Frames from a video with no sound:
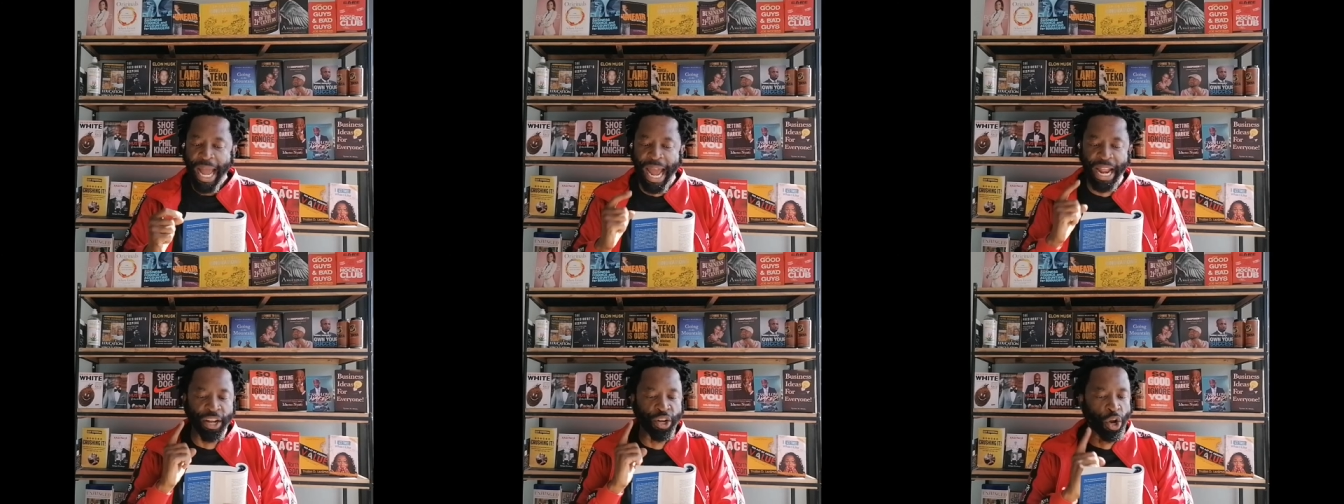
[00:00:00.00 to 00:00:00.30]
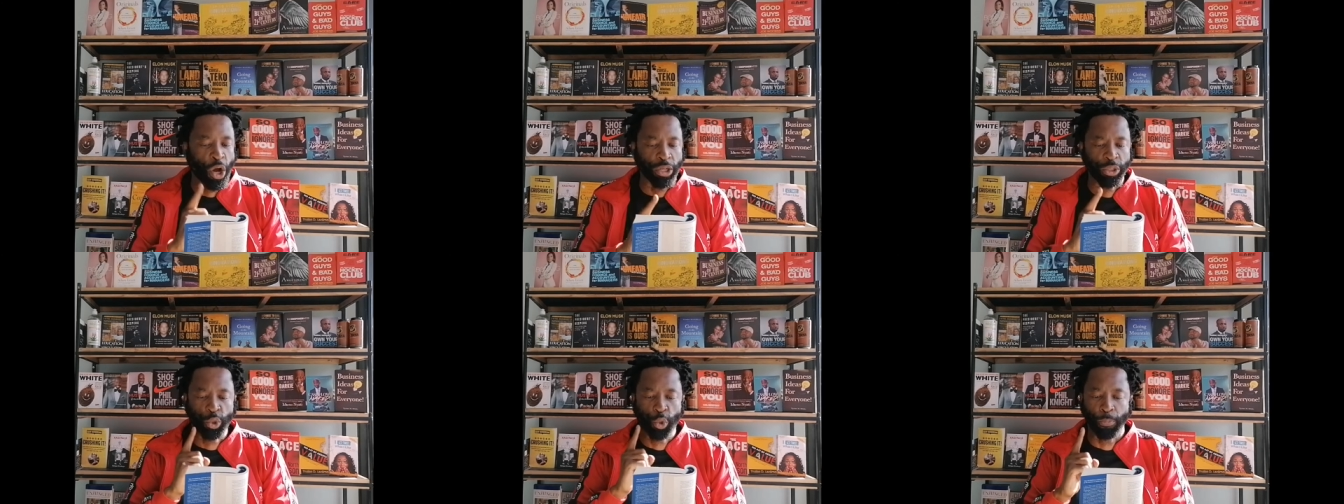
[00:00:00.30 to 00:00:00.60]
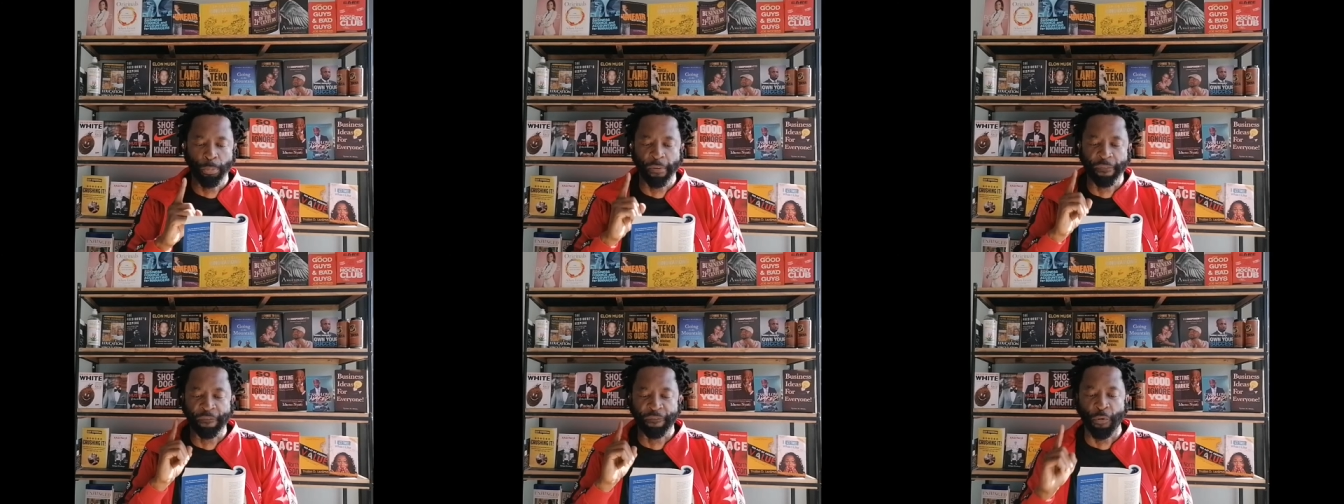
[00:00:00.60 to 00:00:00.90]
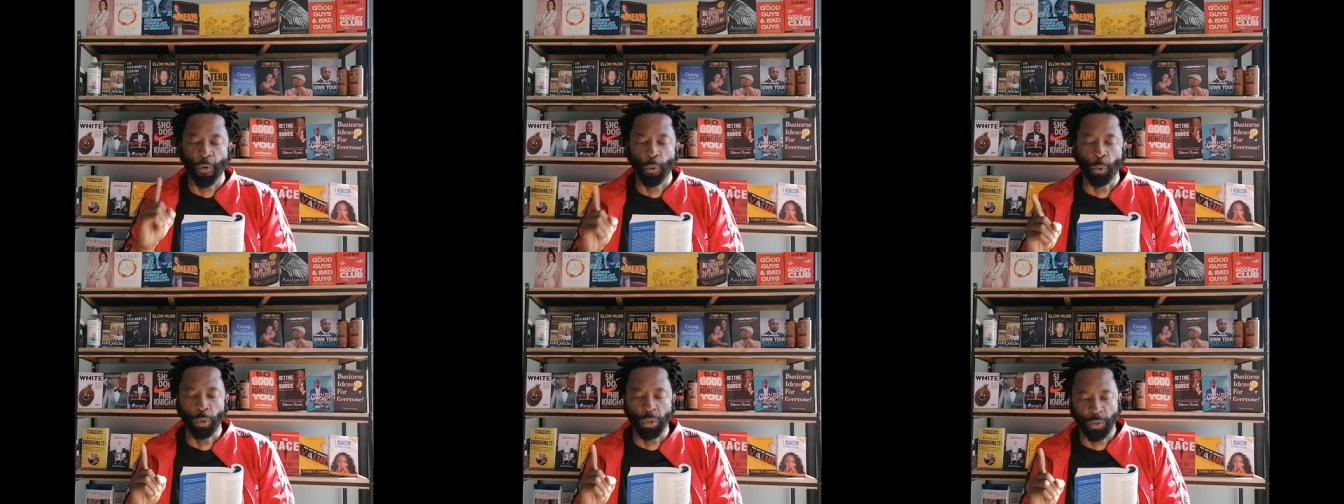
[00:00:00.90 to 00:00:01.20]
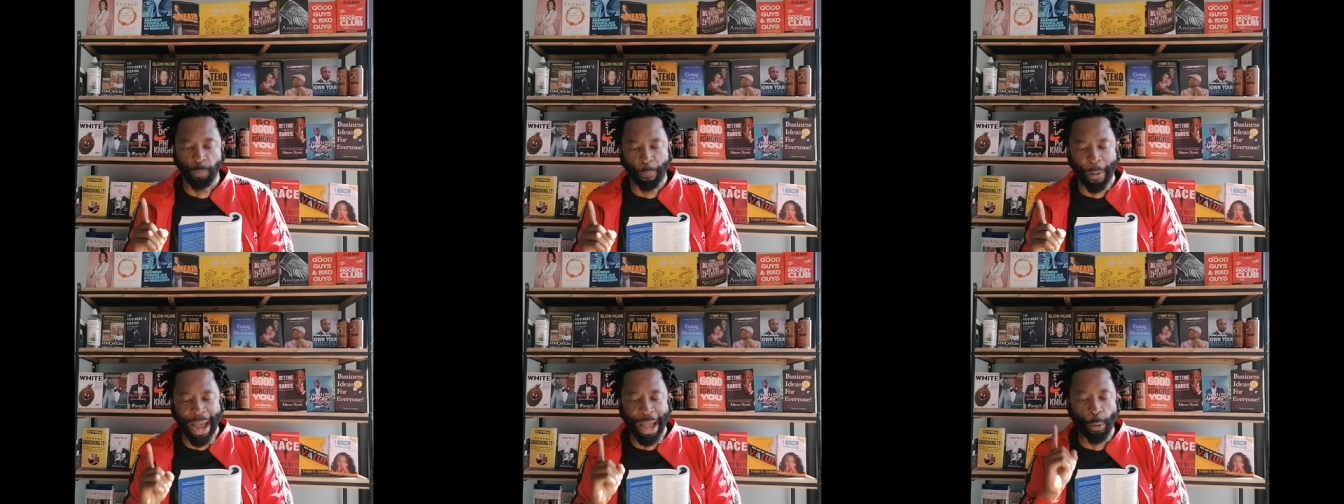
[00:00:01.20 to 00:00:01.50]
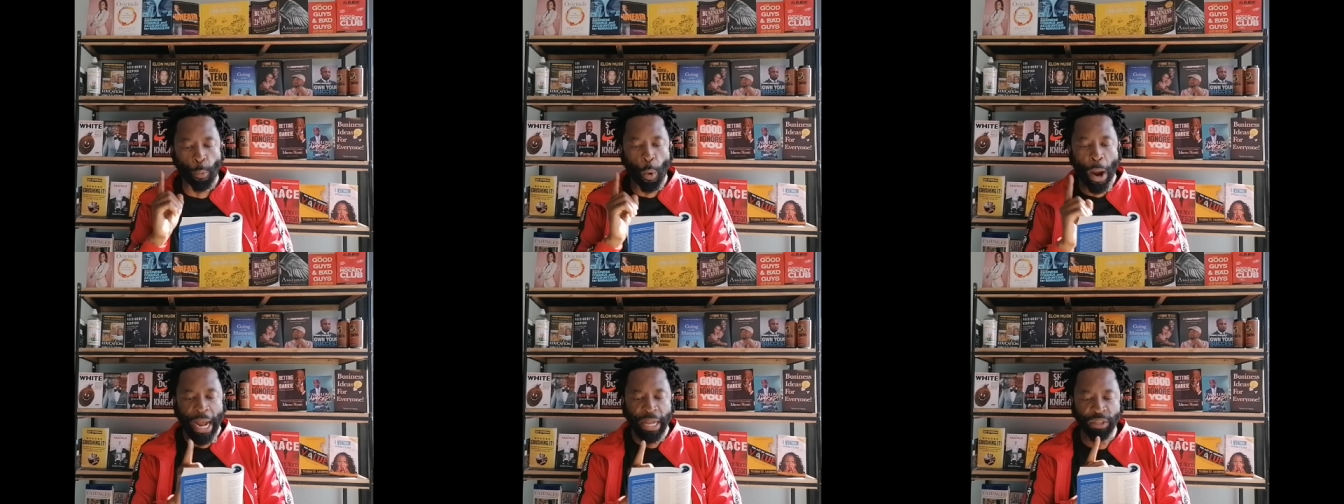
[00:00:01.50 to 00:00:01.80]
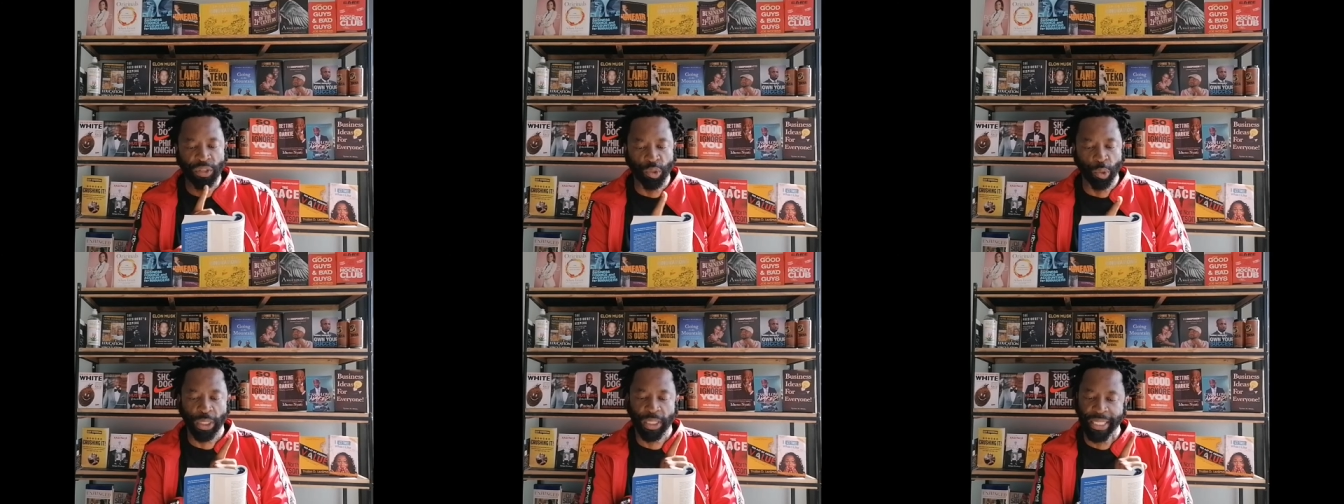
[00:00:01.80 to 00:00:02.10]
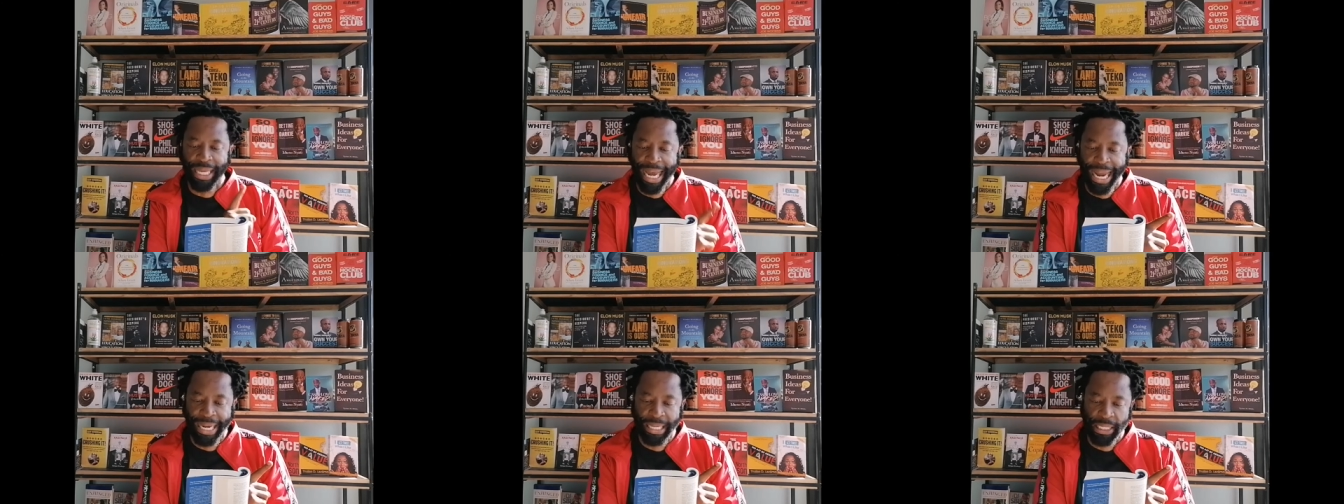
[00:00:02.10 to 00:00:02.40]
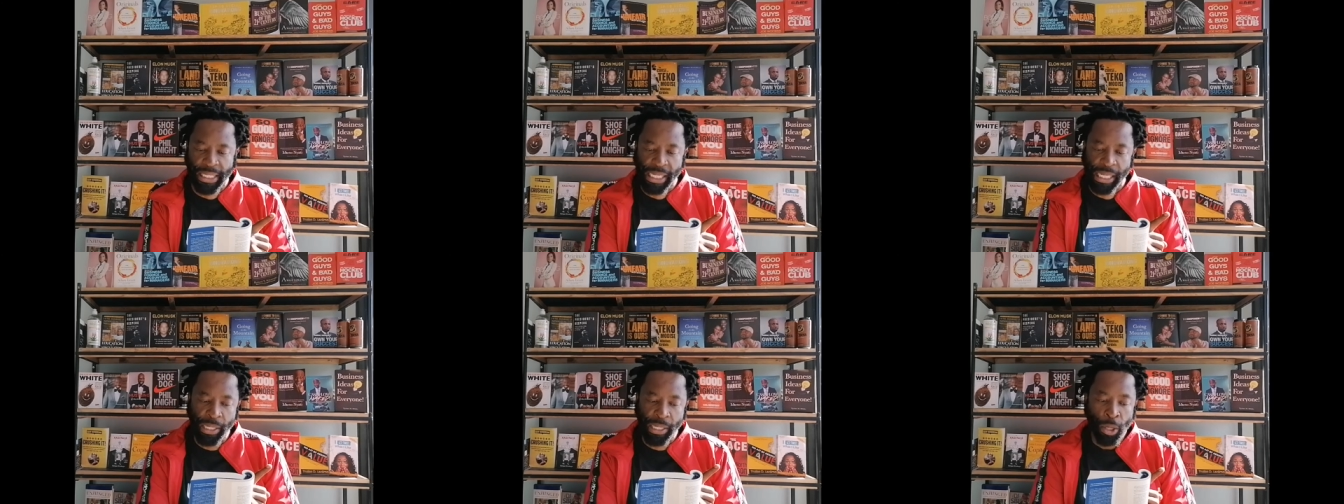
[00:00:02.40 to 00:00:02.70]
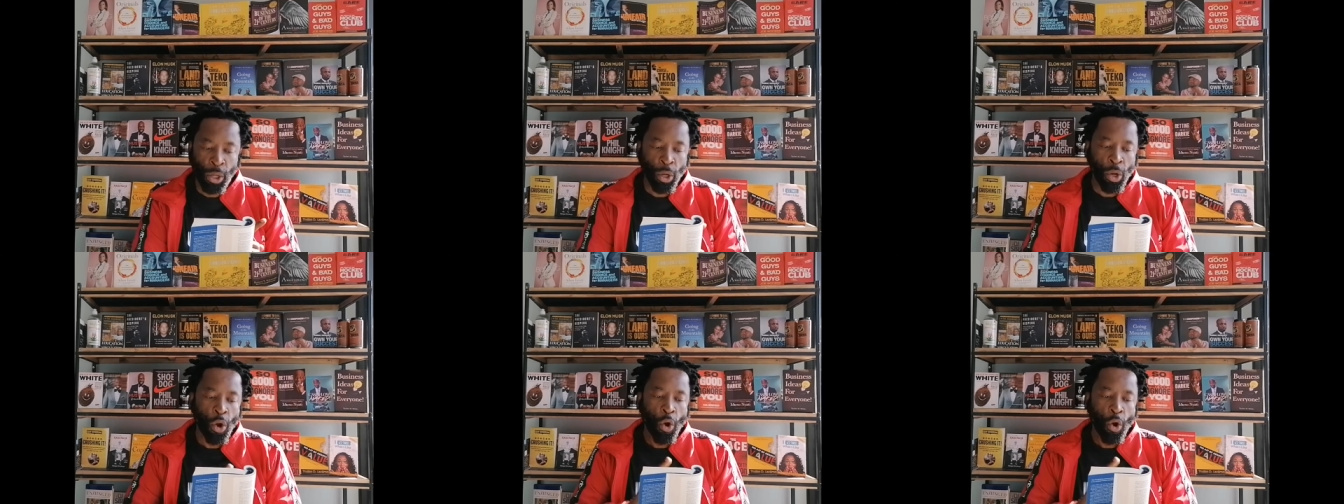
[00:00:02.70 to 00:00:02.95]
and not to be fooled by white society